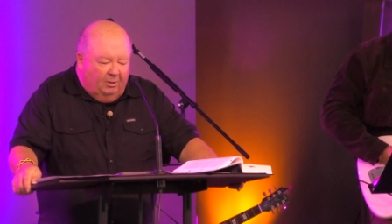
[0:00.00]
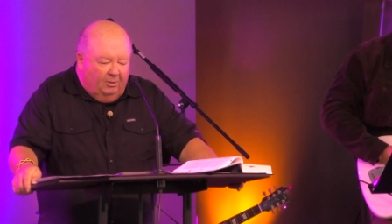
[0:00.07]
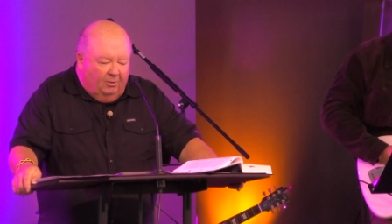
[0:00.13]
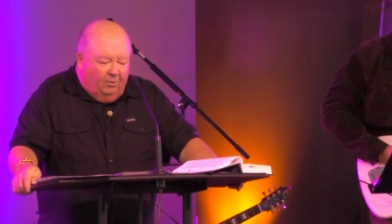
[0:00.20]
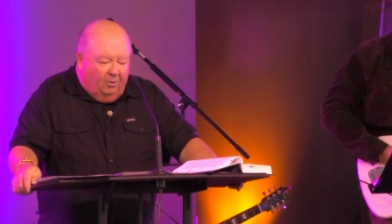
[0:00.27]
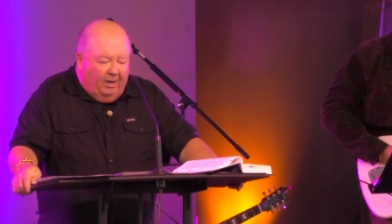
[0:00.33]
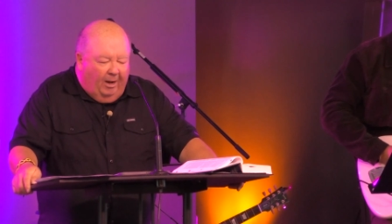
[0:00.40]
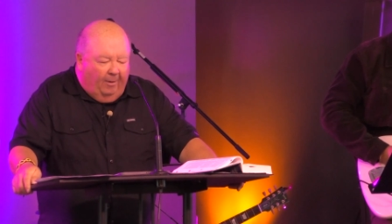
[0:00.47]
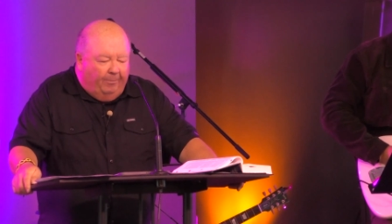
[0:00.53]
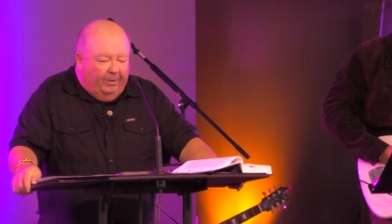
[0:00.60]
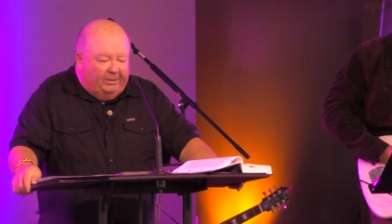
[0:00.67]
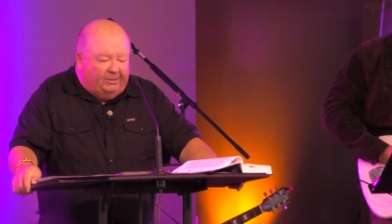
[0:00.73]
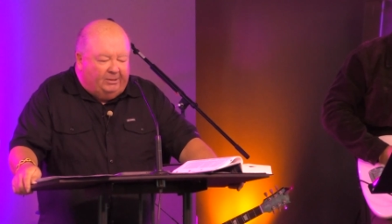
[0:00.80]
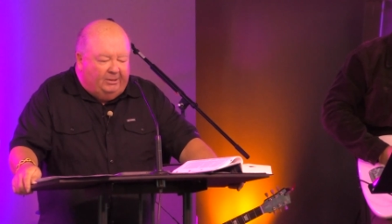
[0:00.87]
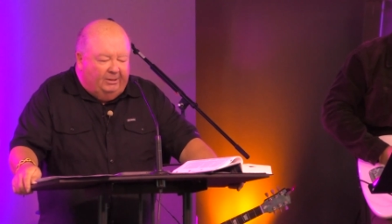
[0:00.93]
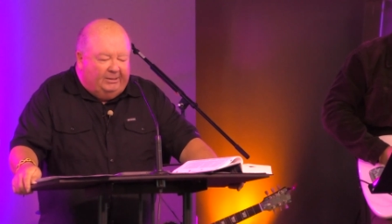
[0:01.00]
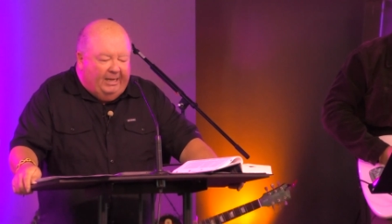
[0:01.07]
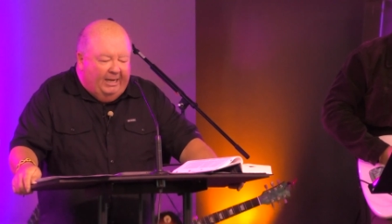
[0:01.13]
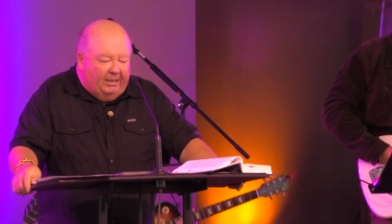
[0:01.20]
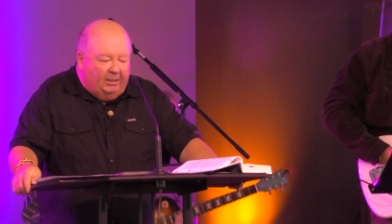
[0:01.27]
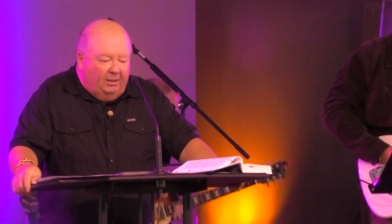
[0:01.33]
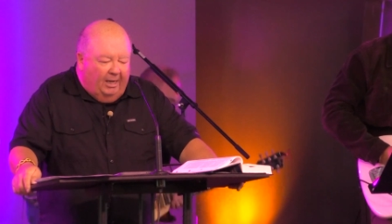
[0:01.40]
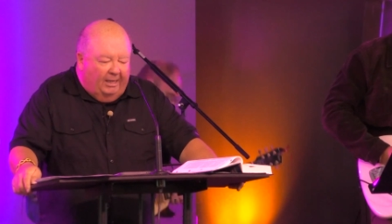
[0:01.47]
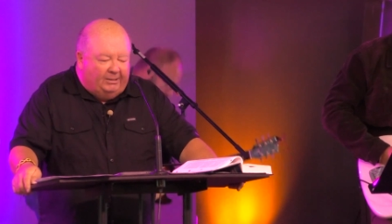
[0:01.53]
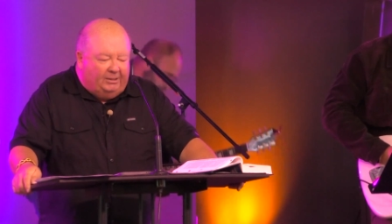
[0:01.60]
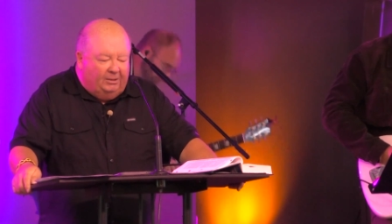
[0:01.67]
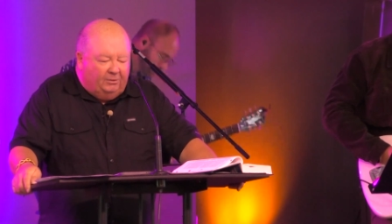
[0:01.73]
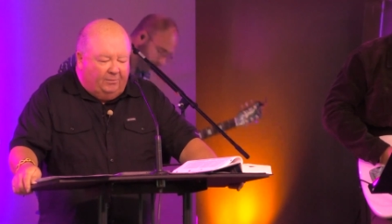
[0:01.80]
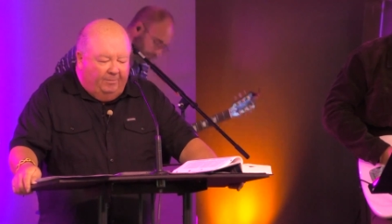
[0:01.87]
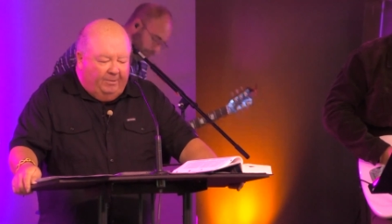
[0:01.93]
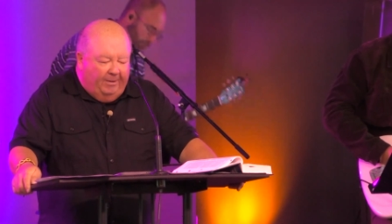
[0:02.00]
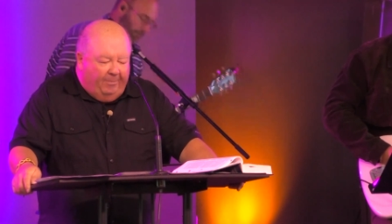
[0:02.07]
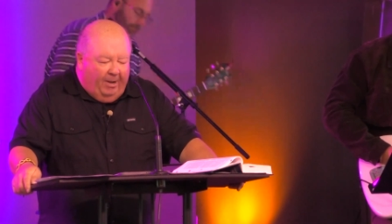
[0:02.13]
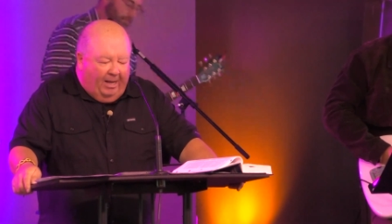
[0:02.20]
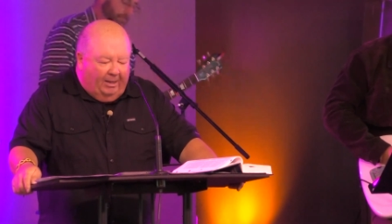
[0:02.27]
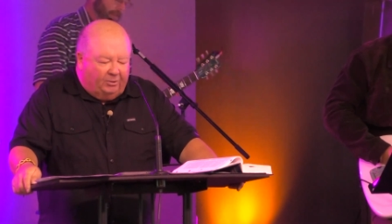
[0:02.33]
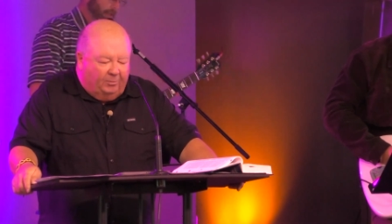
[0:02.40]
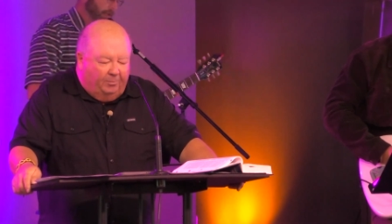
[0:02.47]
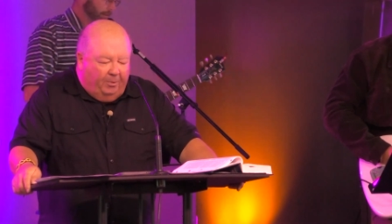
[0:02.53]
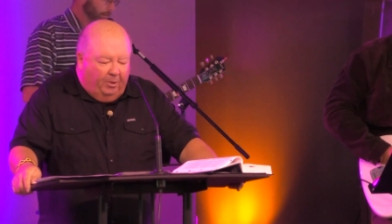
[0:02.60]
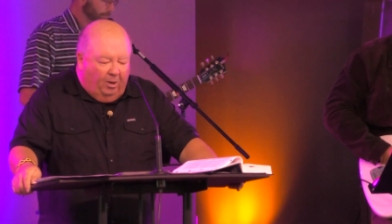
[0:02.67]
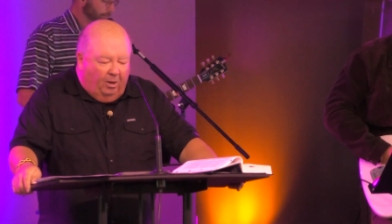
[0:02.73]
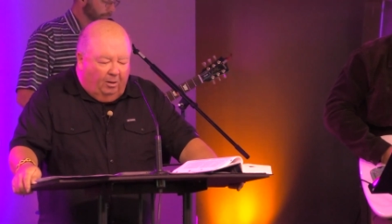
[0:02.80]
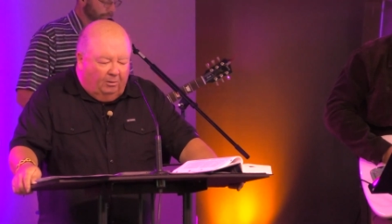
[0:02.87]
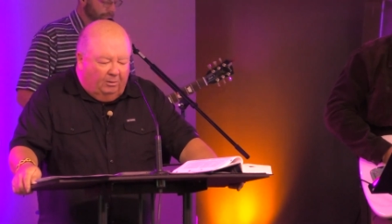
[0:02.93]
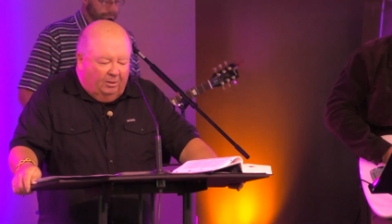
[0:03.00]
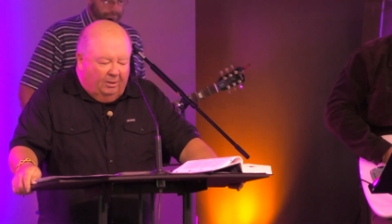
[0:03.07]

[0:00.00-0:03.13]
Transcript: Lord, help us to take lessons from the Apostle Paul.